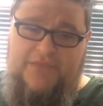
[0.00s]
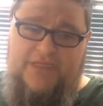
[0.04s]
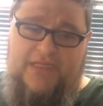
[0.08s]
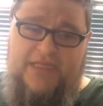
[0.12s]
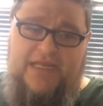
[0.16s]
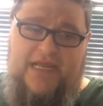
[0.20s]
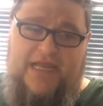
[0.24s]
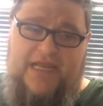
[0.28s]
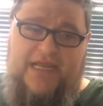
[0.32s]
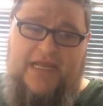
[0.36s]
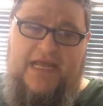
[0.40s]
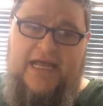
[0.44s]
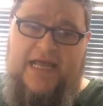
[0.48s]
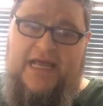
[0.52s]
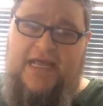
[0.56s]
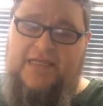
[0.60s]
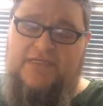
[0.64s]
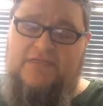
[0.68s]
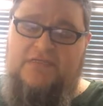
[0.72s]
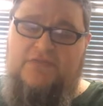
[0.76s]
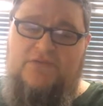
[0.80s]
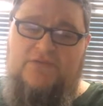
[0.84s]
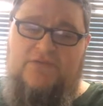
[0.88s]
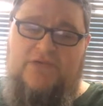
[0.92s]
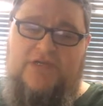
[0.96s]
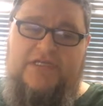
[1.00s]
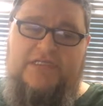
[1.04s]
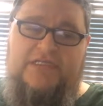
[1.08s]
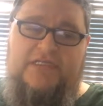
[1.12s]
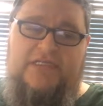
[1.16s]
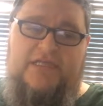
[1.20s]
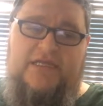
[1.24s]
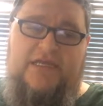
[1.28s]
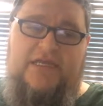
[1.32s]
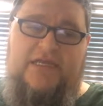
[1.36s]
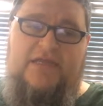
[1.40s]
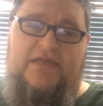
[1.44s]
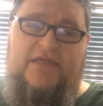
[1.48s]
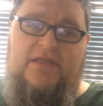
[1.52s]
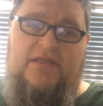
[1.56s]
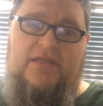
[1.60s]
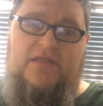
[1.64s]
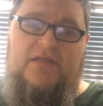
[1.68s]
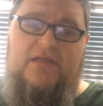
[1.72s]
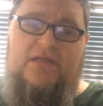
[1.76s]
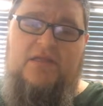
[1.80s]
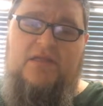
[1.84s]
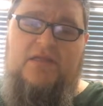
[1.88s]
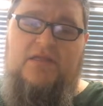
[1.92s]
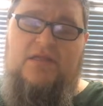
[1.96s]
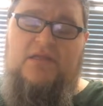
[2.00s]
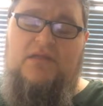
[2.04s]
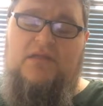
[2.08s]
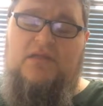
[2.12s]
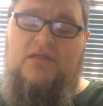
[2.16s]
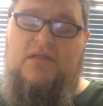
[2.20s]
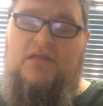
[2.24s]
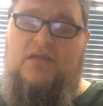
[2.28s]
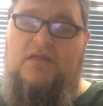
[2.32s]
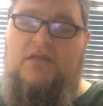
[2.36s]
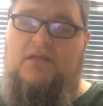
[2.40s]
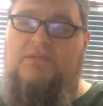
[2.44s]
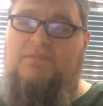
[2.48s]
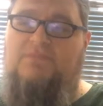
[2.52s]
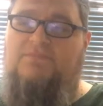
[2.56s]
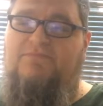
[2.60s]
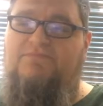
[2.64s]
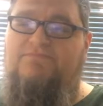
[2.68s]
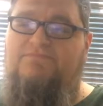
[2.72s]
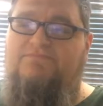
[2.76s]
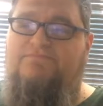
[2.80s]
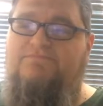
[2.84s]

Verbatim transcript: that I got recently. Um,